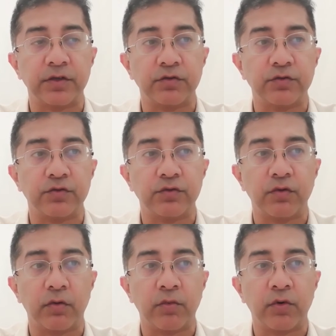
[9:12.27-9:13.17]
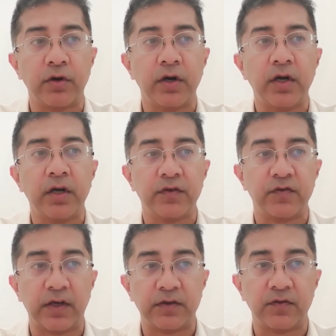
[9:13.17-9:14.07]
into 2 or more
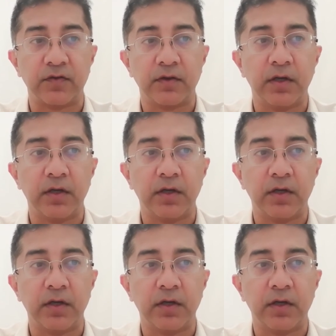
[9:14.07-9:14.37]
sets.